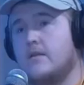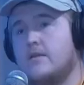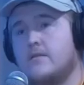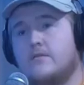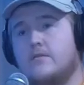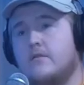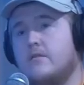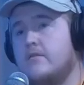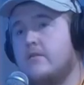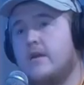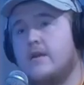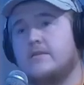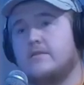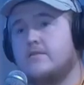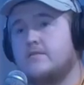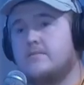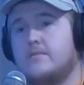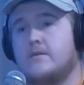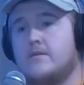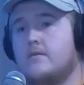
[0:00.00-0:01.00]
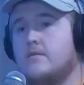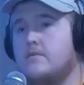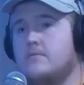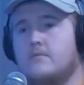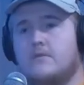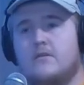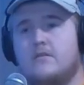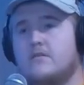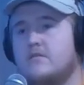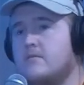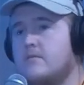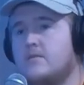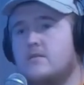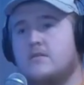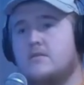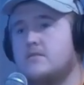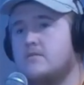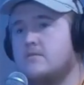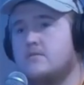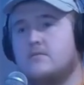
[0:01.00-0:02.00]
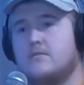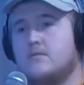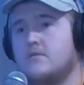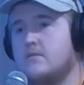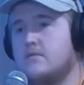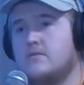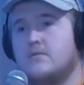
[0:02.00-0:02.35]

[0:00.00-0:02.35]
and then the drag starts peeling. You don't know what it is. Yeah,